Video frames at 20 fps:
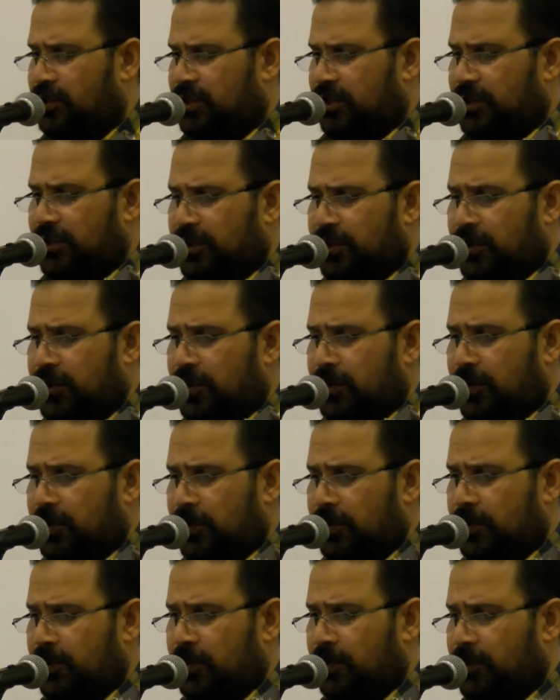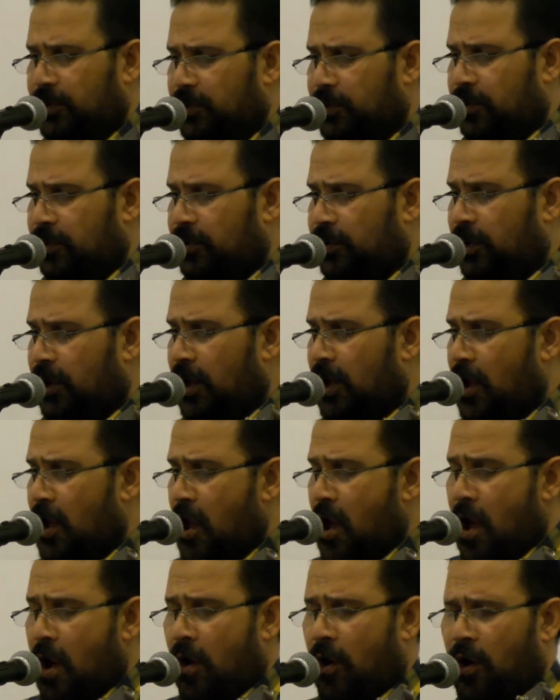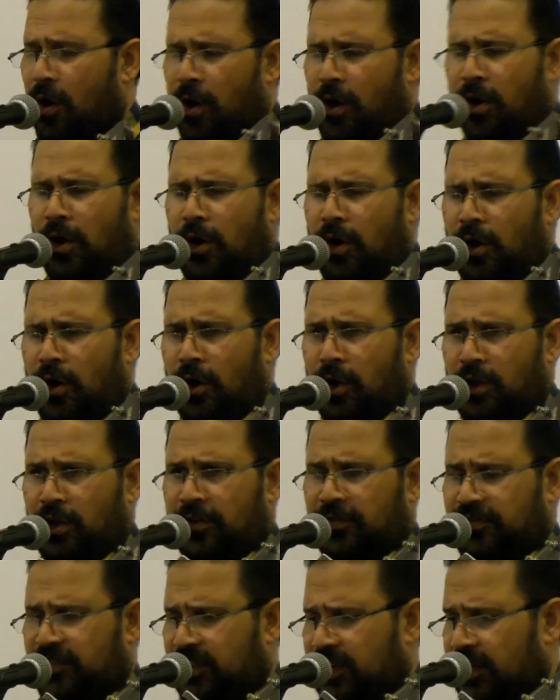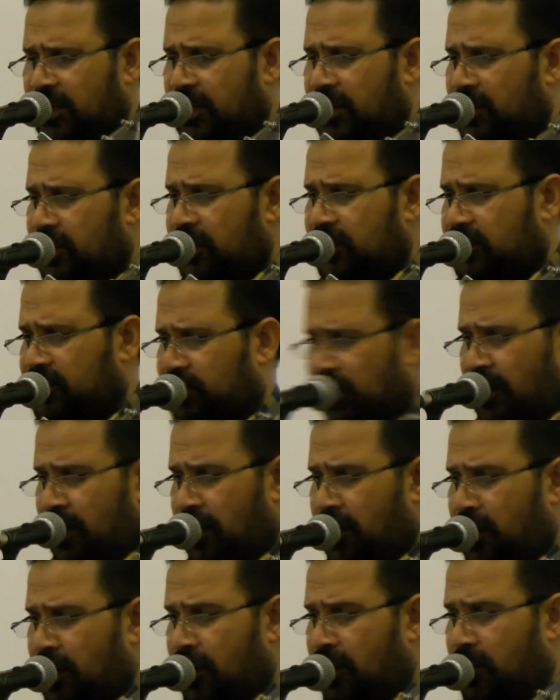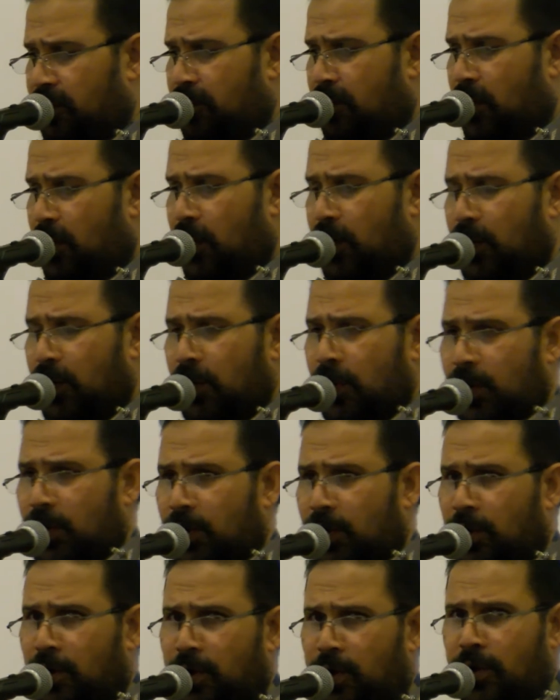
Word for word: to you all of this and more.